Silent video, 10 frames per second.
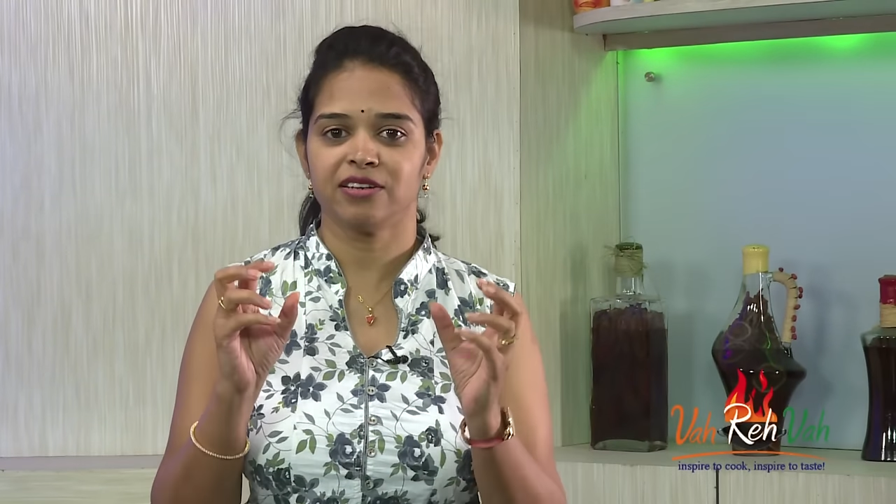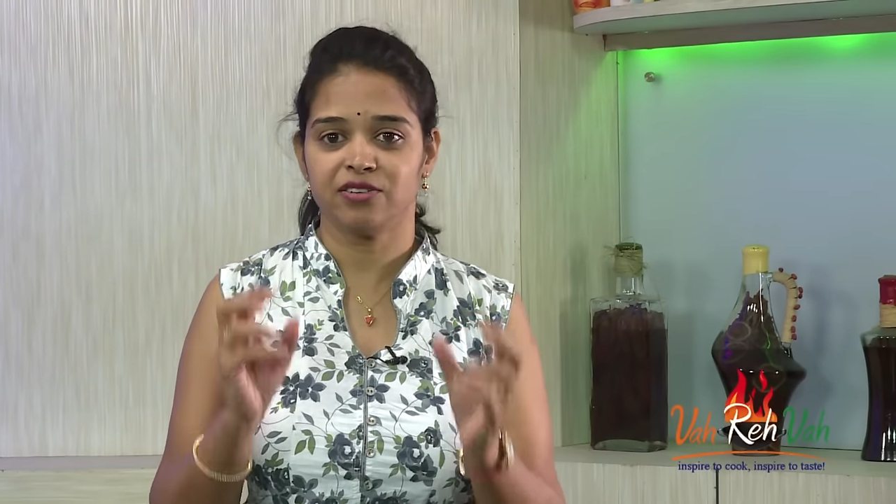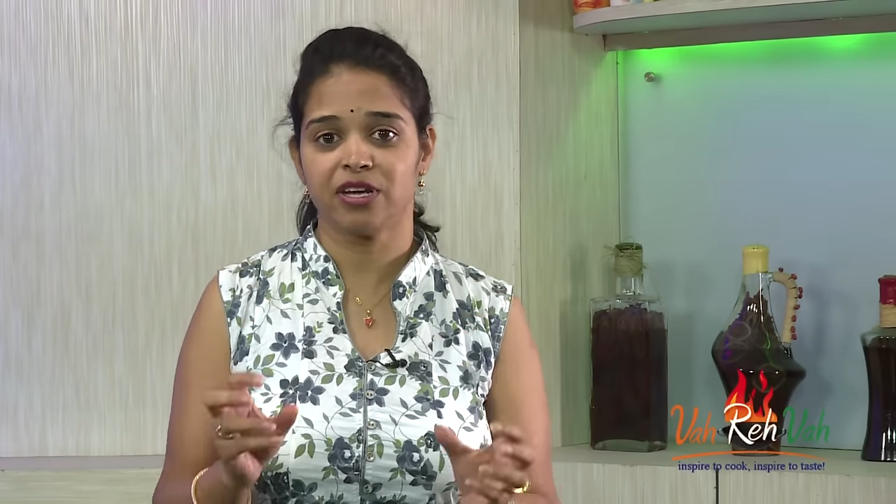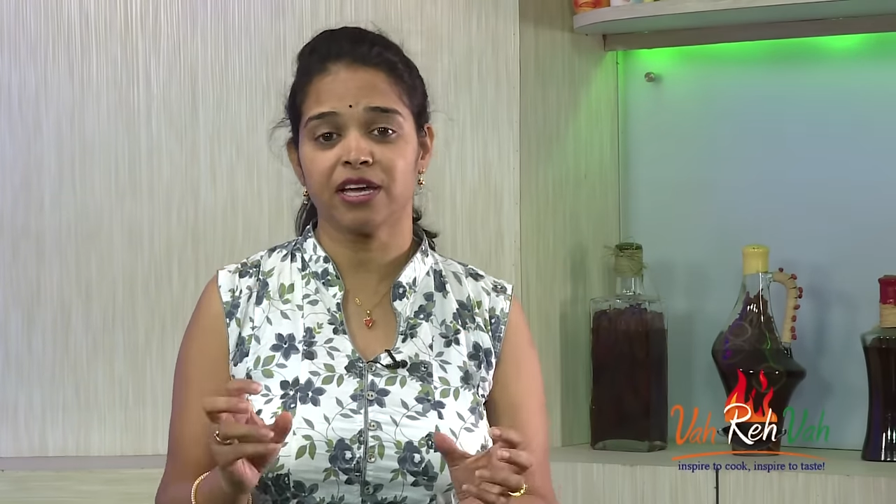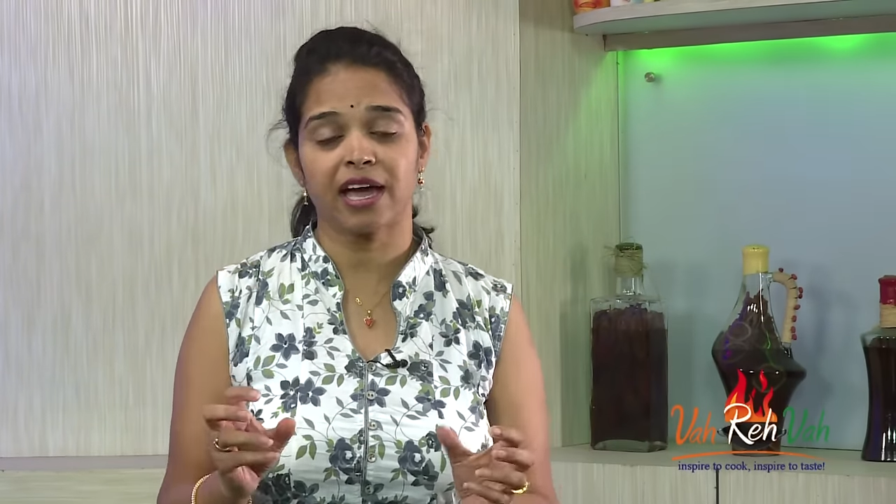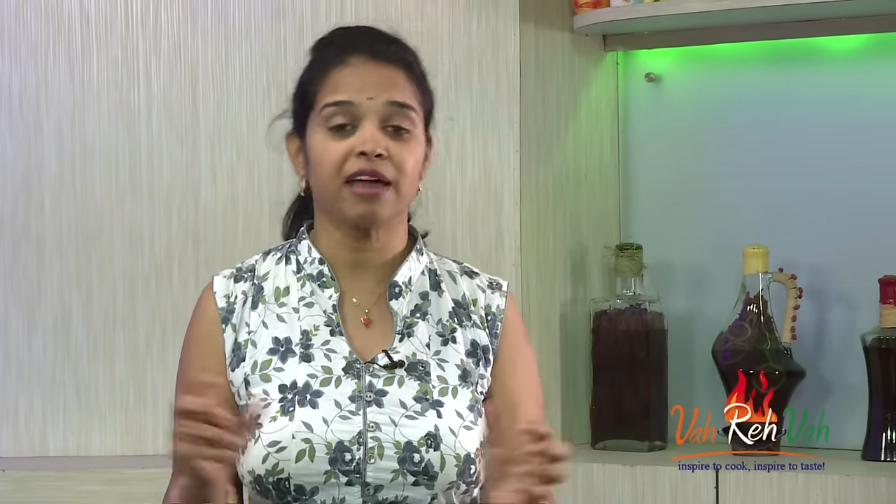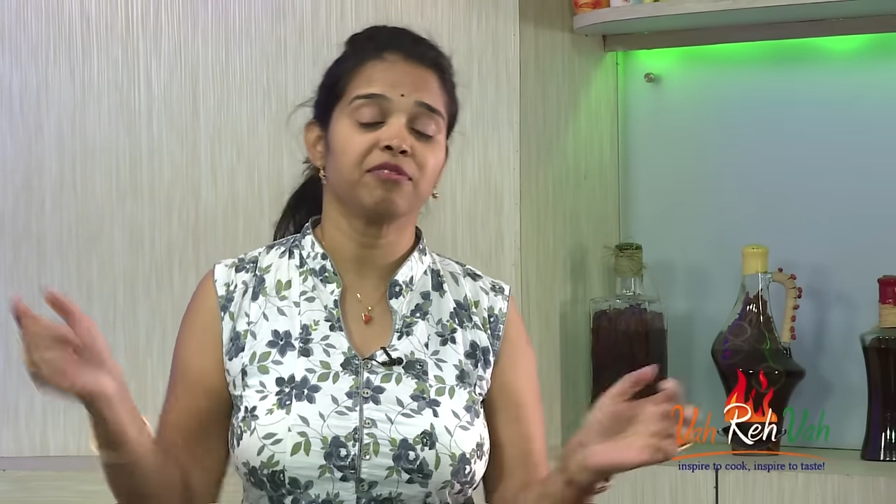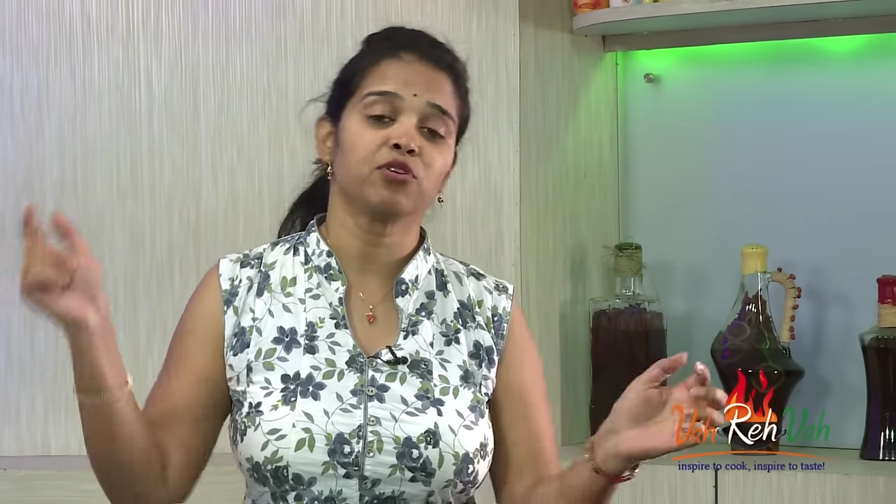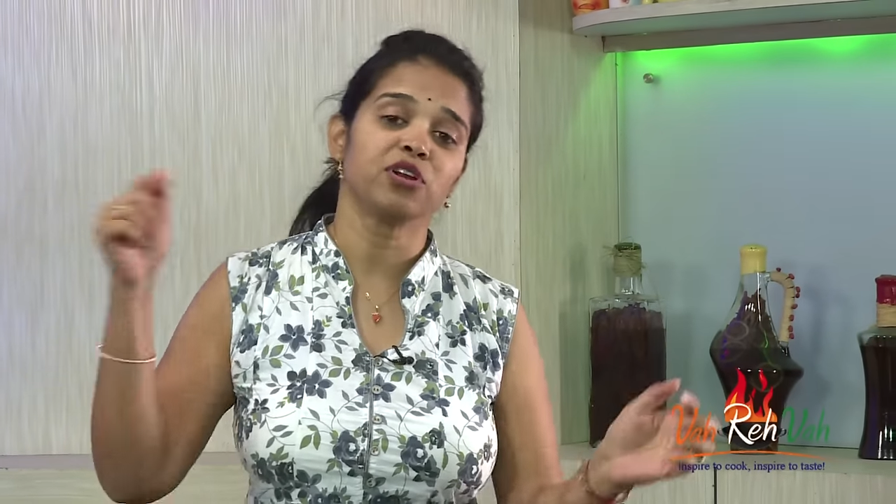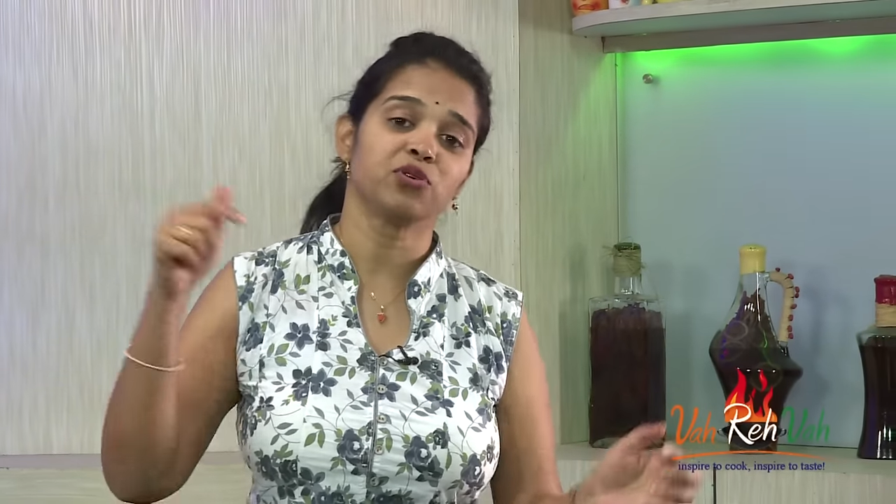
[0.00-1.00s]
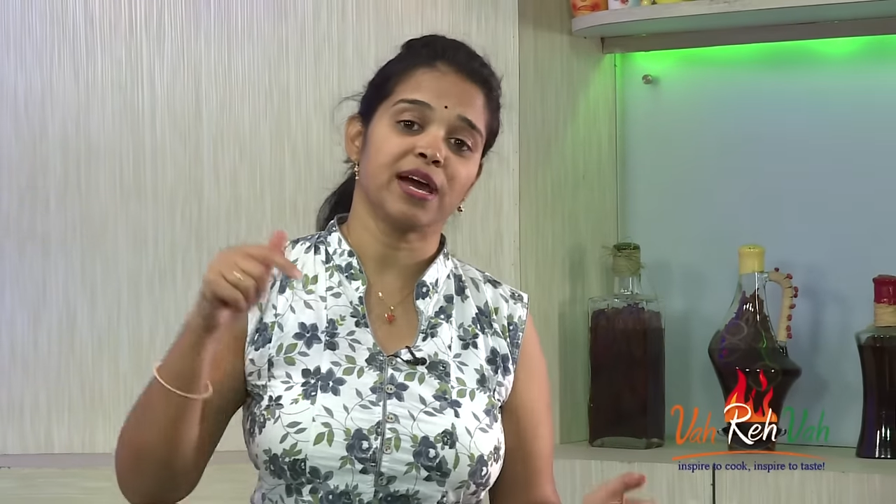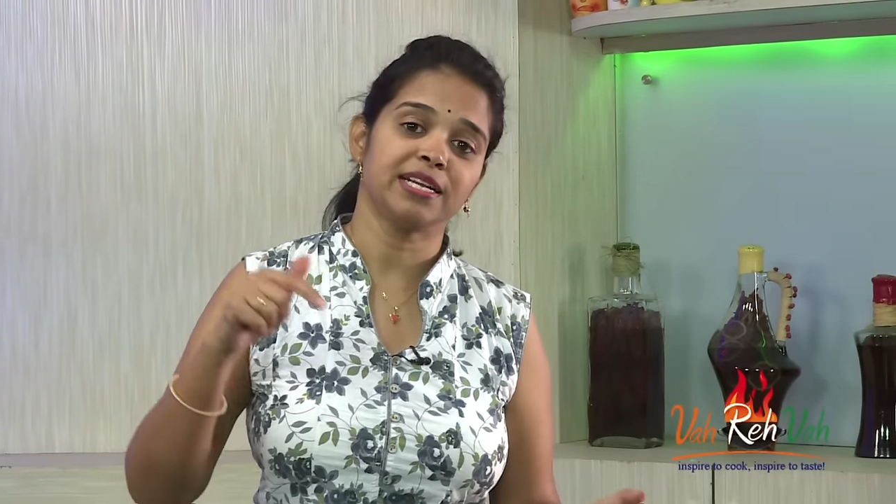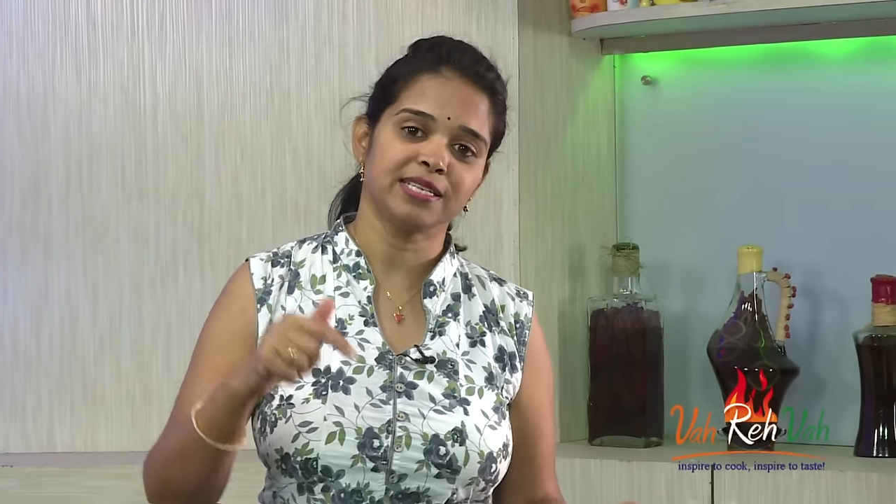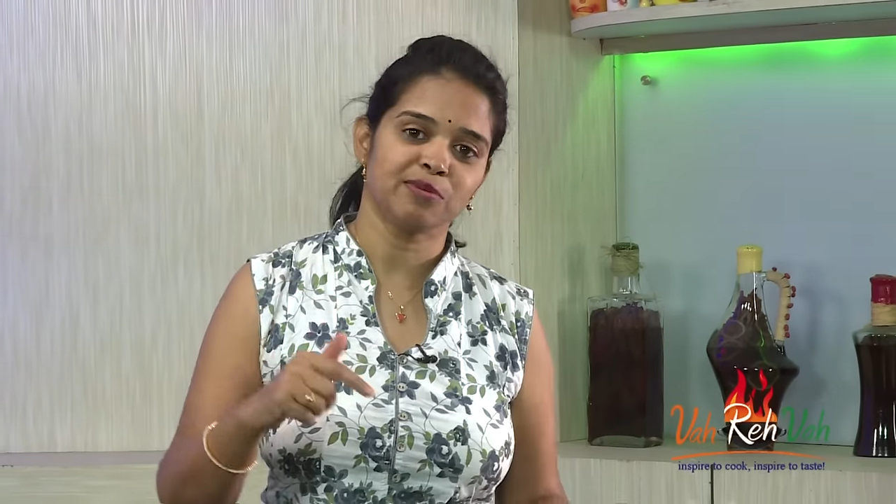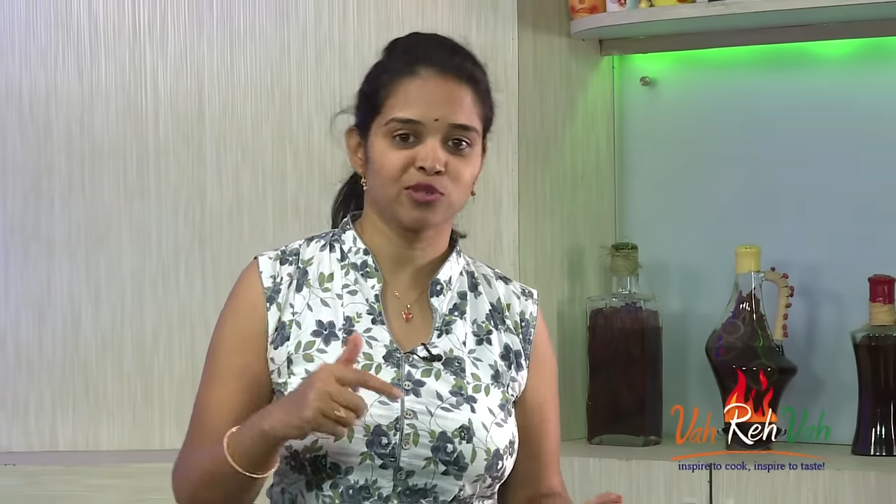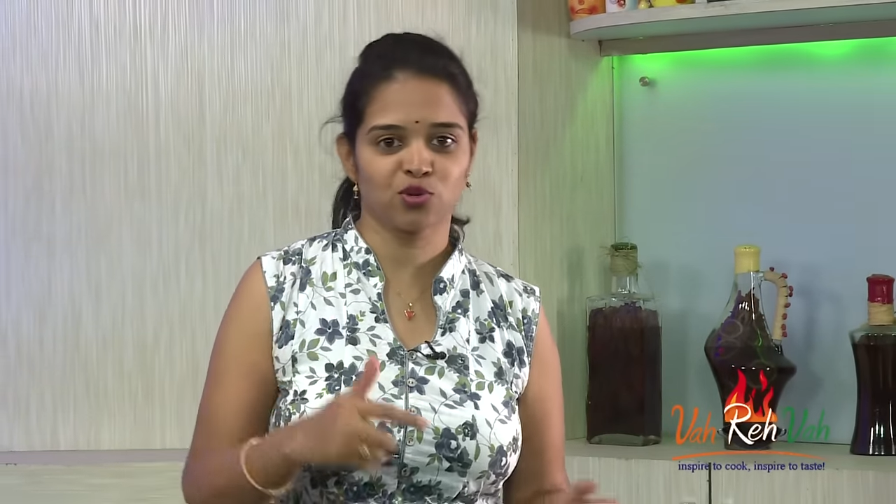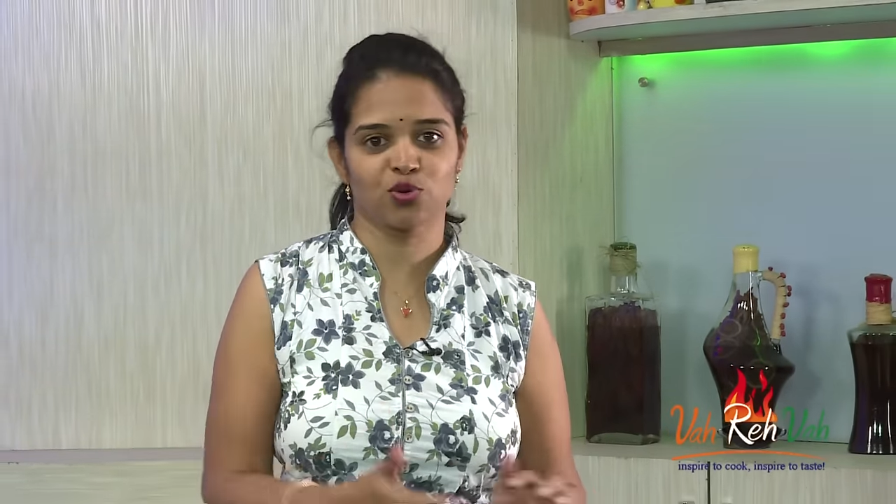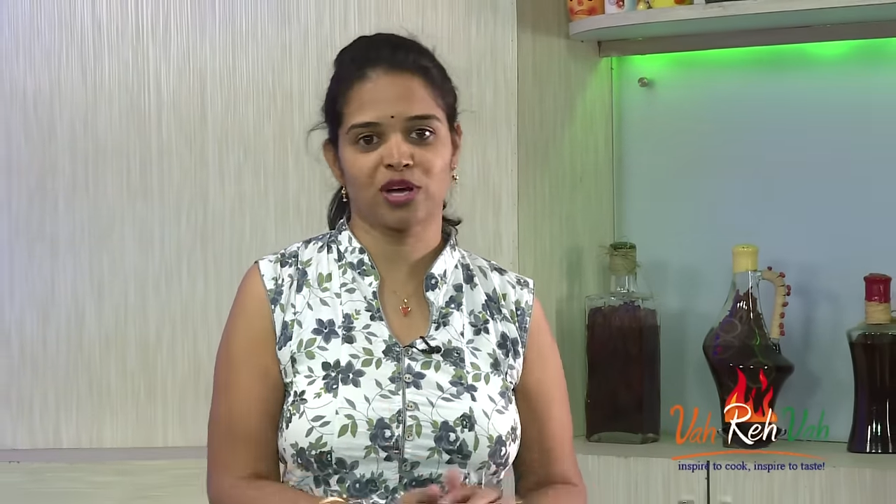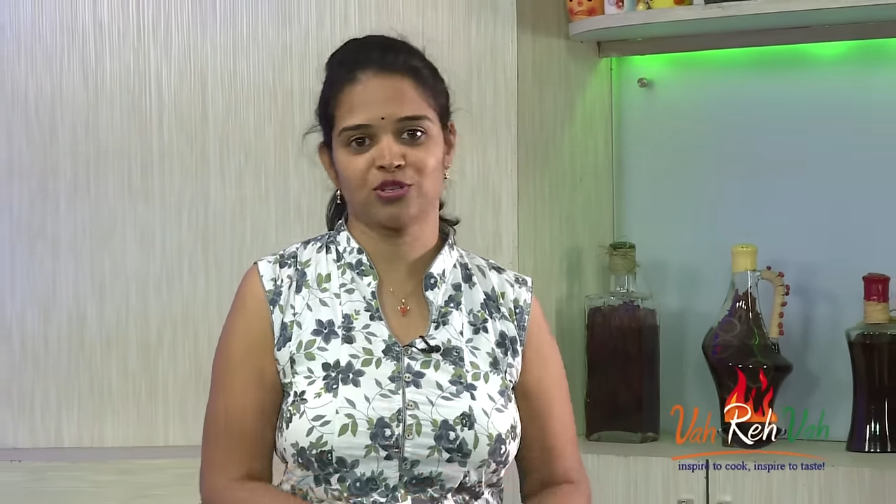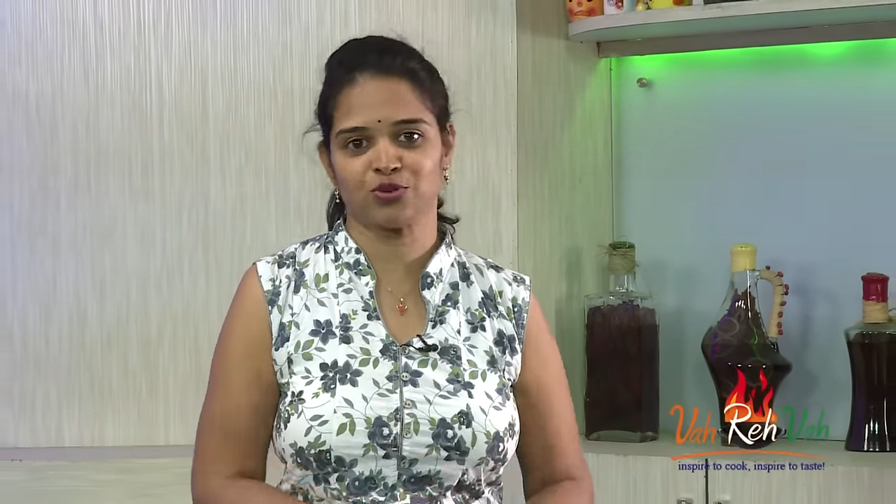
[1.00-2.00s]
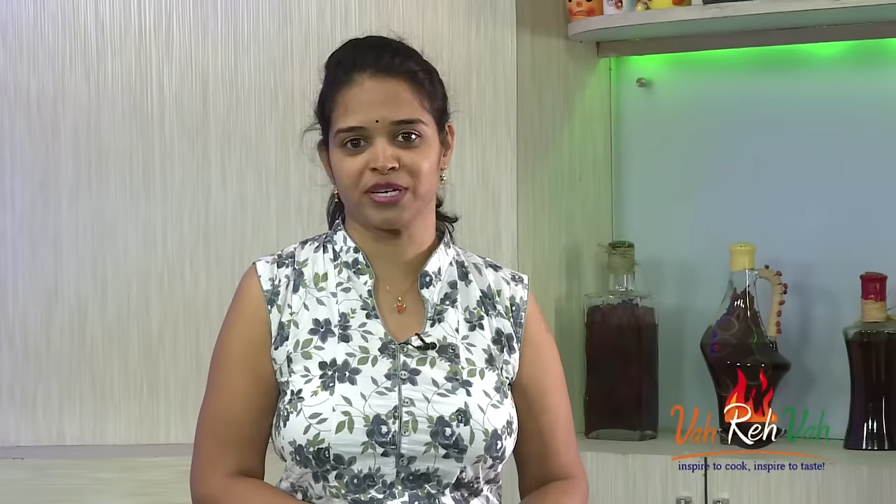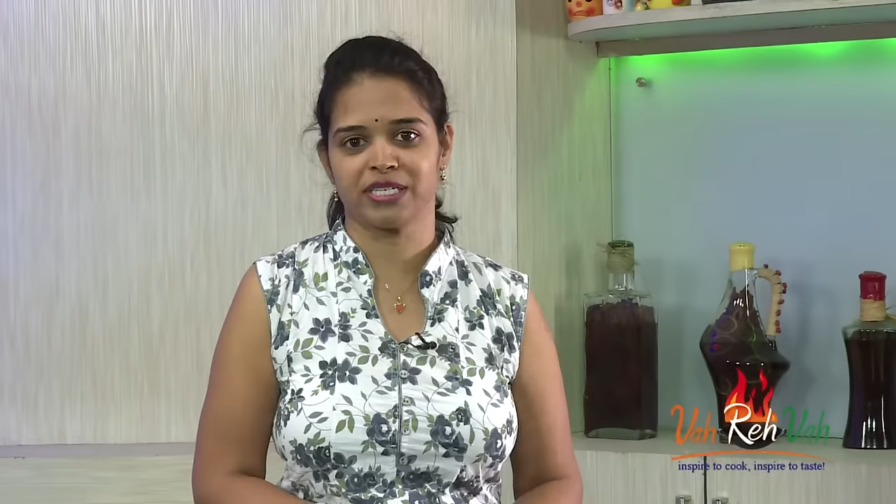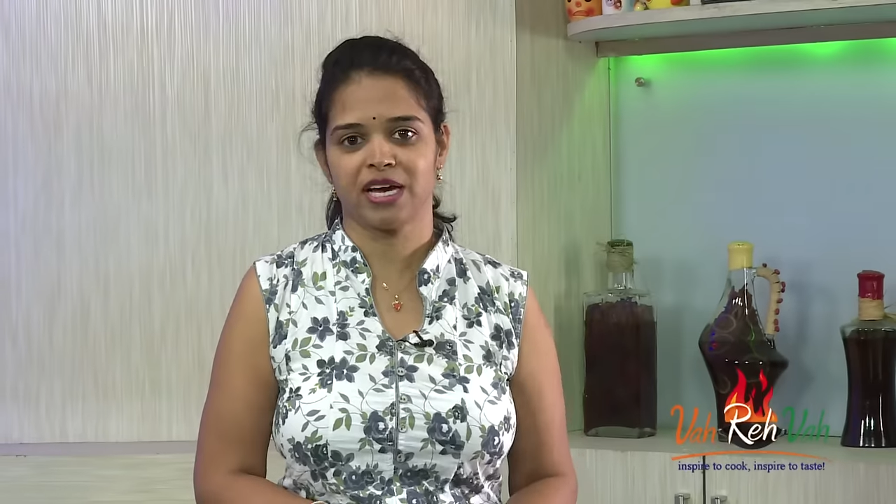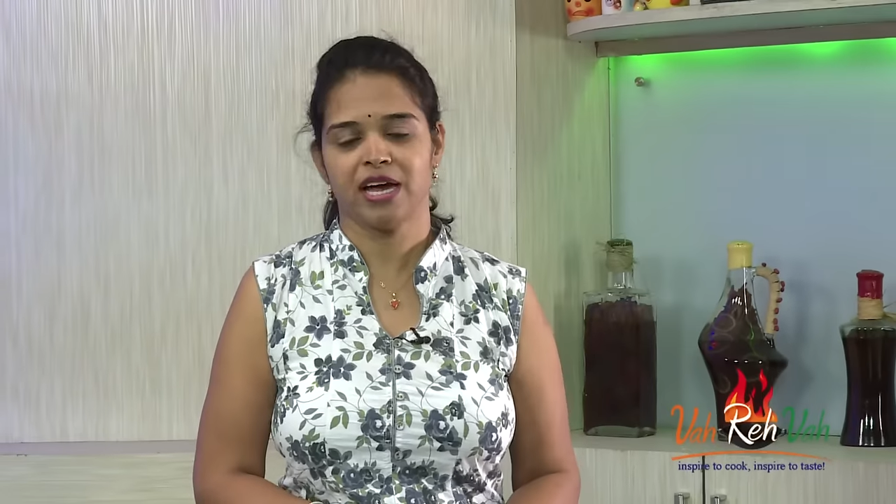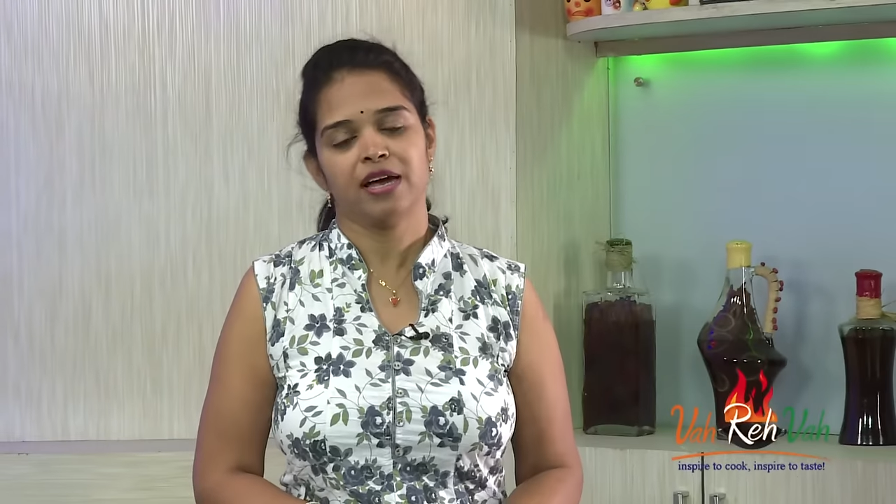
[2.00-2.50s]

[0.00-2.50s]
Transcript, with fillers: drink and we're going to add some soda to it.